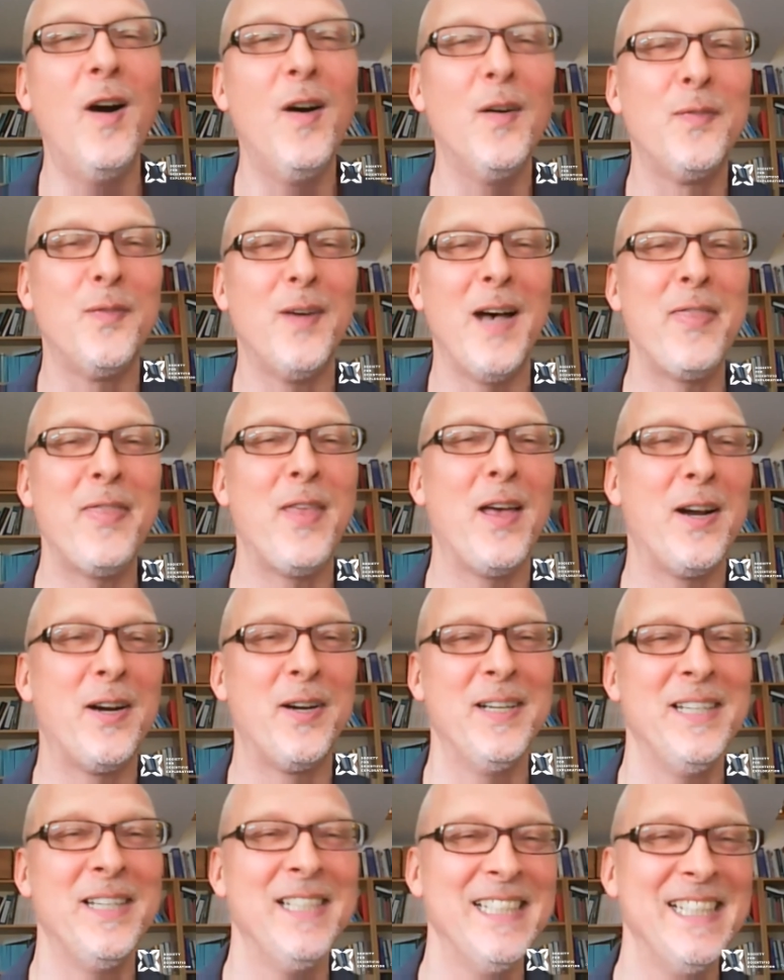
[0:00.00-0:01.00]
of other,
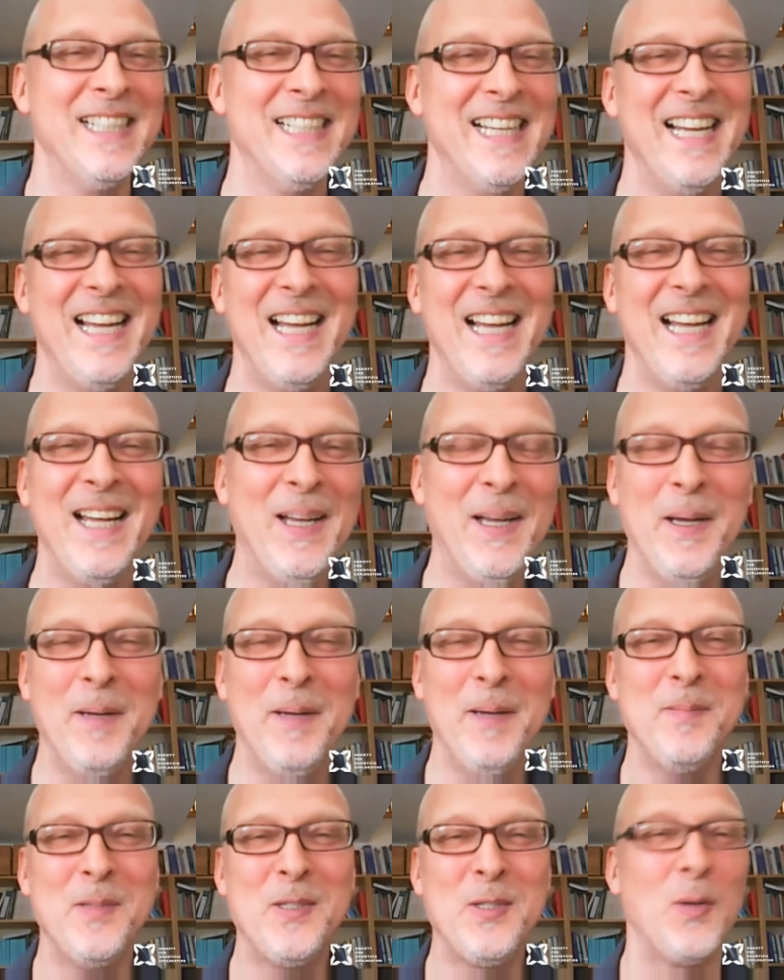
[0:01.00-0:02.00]

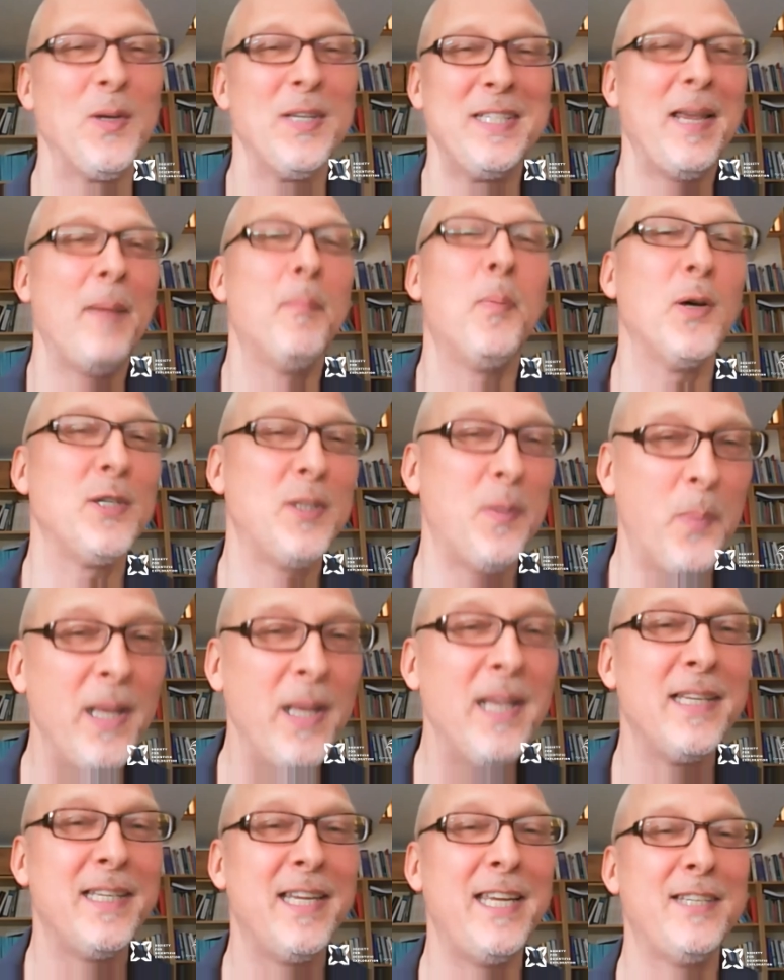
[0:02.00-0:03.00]
um, so to say,
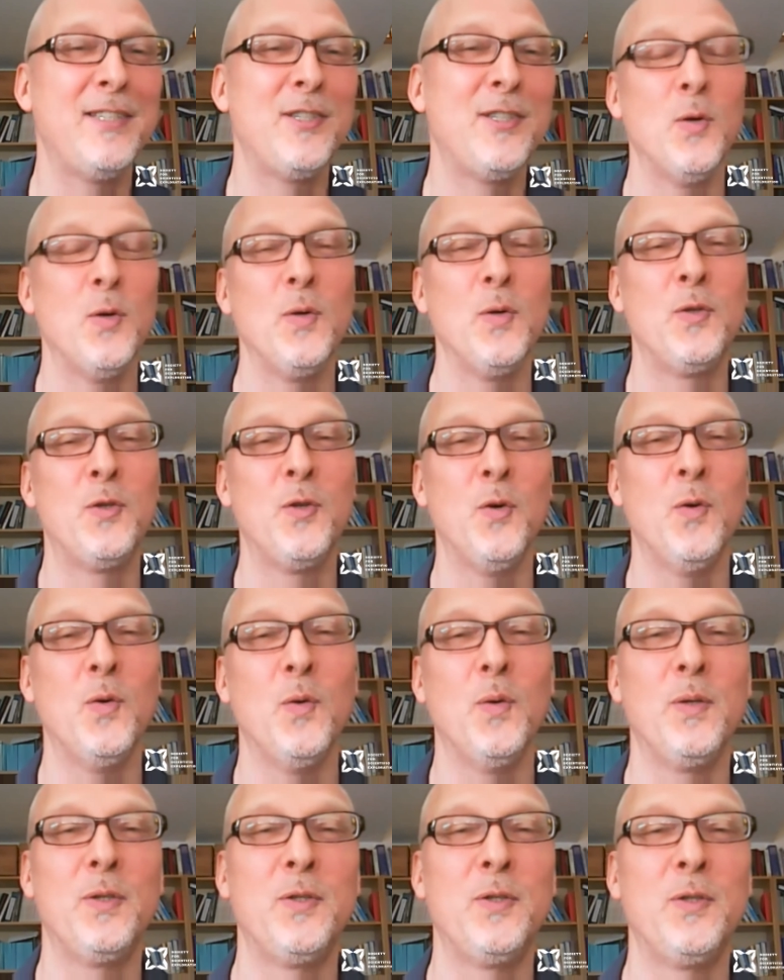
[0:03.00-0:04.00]
possibilities to,
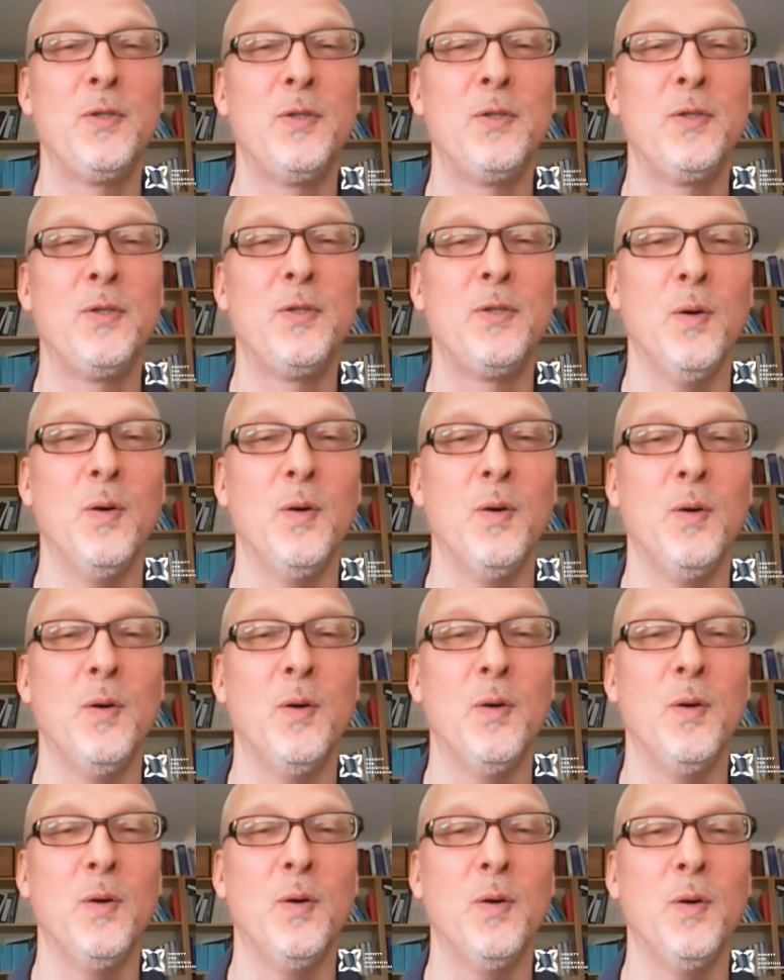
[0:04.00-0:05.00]
to, to
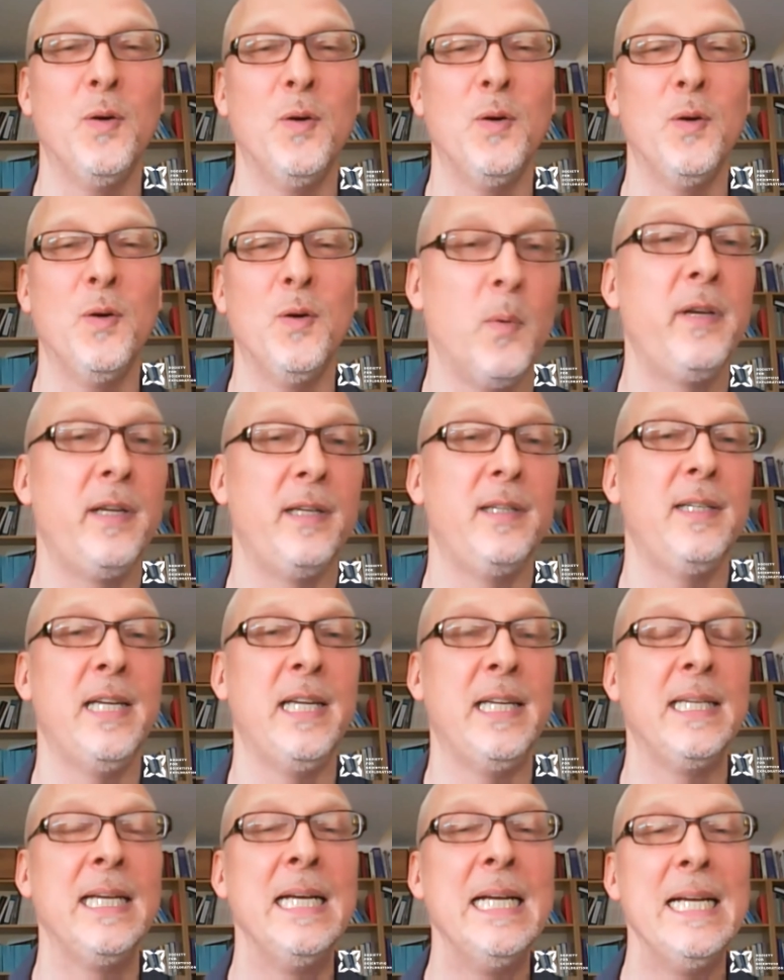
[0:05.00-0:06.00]
satisfy
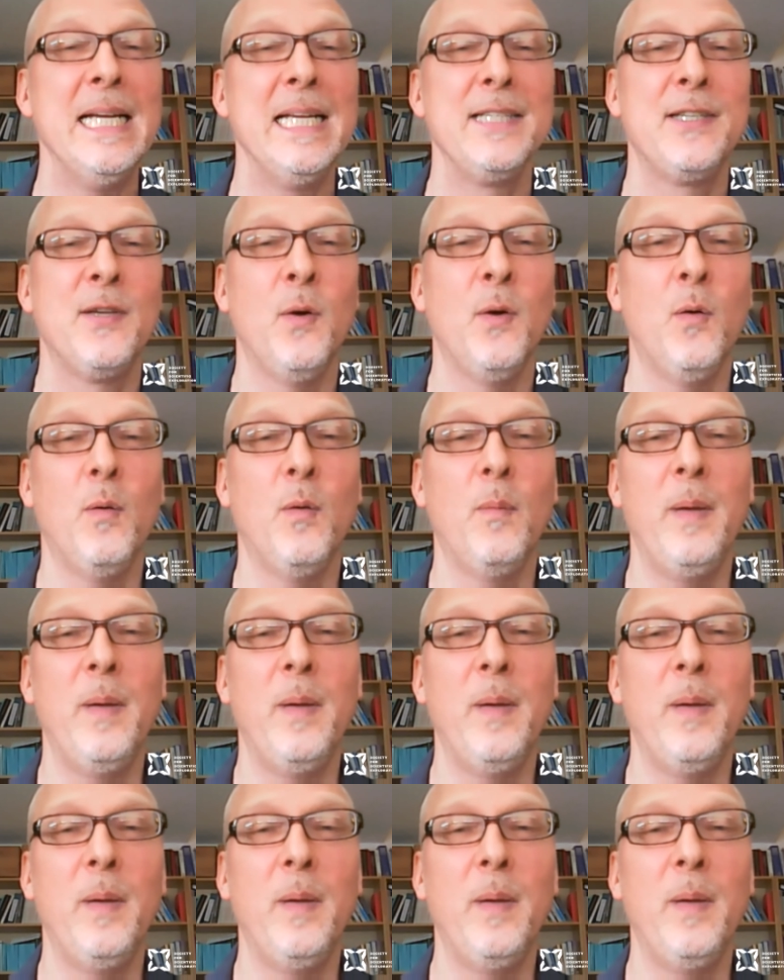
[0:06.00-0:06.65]
your bonding need.